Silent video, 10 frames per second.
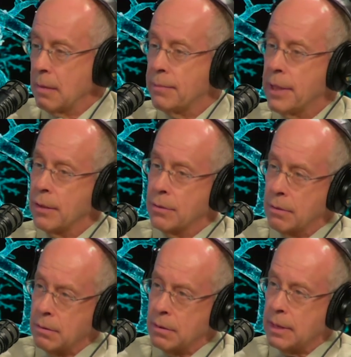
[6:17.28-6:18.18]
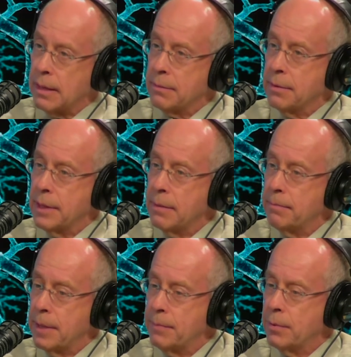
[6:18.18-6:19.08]
But it turns out that in
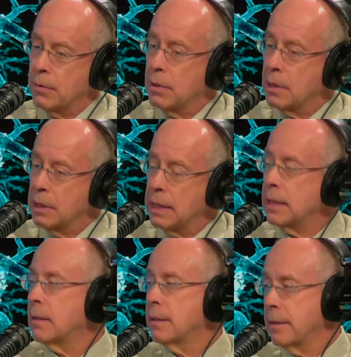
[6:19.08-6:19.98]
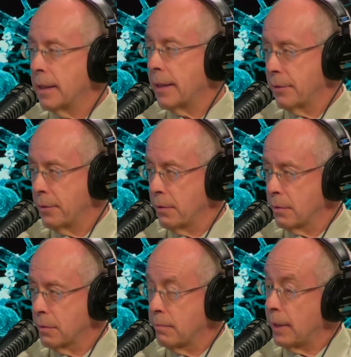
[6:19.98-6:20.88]
people clinically
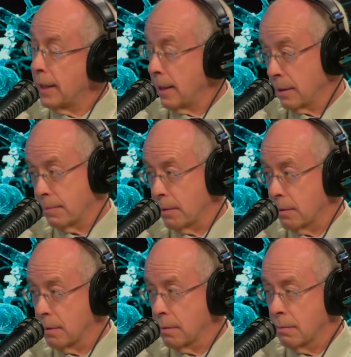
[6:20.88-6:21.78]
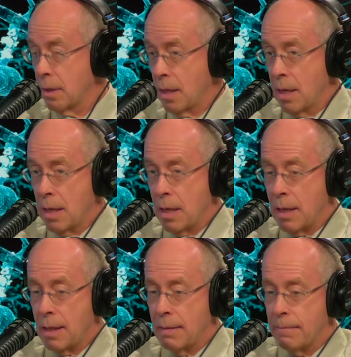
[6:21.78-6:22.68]
diagnosed by experts
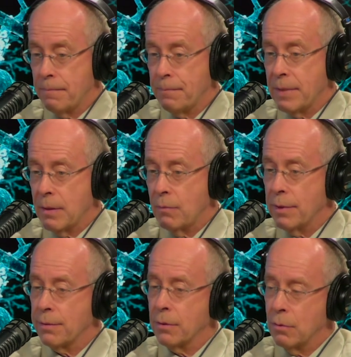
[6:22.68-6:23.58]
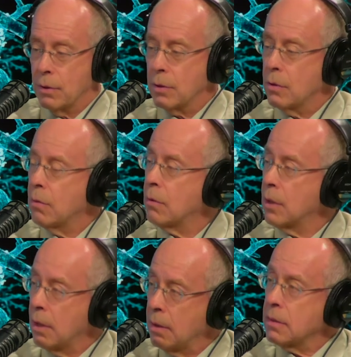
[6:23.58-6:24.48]
um, with quote unquote
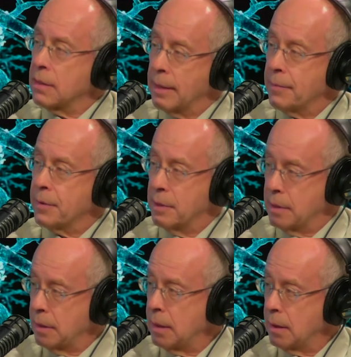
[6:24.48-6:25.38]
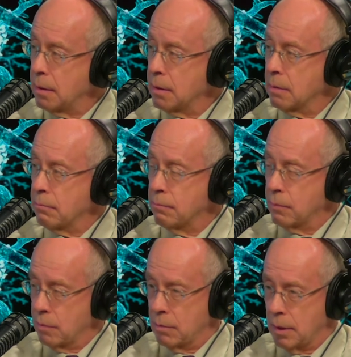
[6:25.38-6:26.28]
Alzheimer's disease,
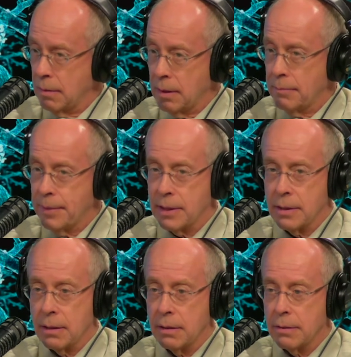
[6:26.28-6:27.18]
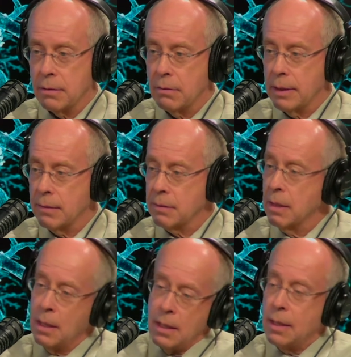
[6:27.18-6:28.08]
uh, on, based on clinical grounds,
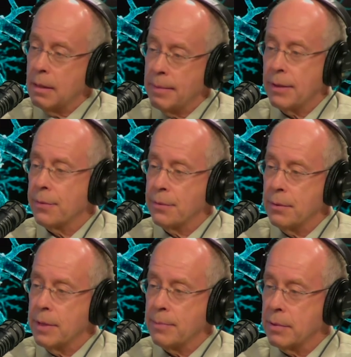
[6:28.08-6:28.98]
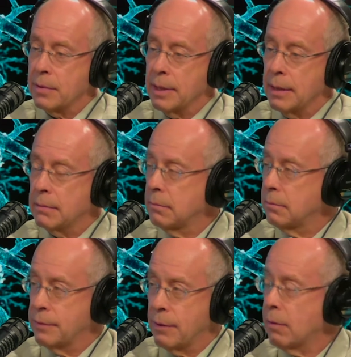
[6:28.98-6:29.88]
about 30%
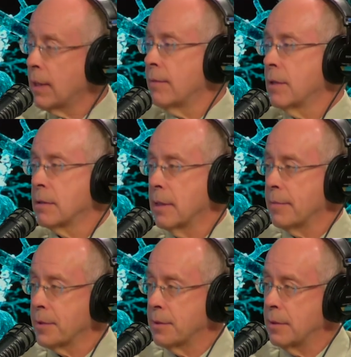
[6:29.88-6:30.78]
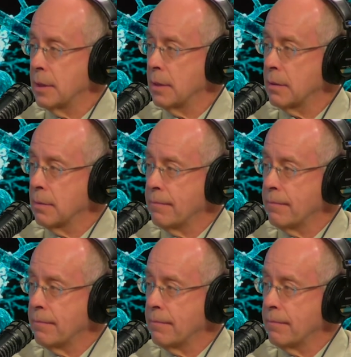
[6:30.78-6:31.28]
don't have Alzheimer's disease.